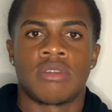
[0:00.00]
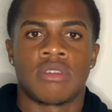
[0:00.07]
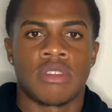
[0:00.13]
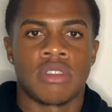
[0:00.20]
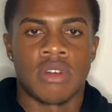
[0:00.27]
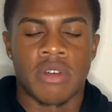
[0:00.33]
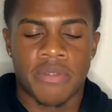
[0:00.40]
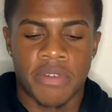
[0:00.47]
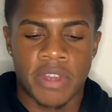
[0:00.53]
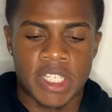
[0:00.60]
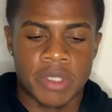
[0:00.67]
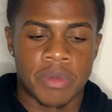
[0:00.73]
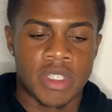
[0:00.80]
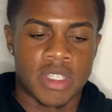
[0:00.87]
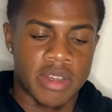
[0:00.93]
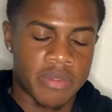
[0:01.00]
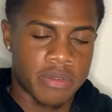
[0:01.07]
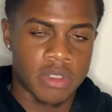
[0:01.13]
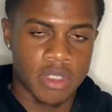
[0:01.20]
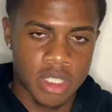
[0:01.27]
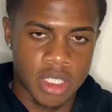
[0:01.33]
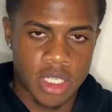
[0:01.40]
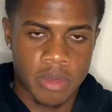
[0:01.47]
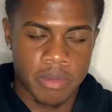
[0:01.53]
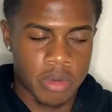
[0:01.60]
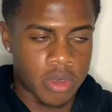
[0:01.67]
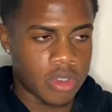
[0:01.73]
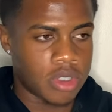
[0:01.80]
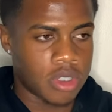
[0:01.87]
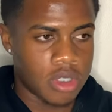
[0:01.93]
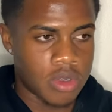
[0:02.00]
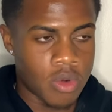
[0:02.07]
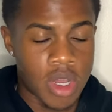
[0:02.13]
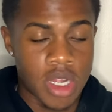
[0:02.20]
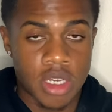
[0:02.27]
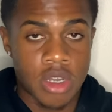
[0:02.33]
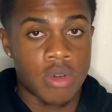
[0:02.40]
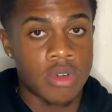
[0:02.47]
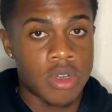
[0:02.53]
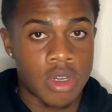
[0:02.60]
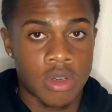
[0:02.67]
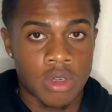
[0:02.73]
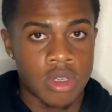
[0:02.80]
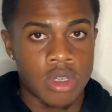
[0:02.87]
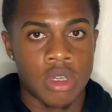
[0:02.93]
you know, affects me differently than a person who I don't know.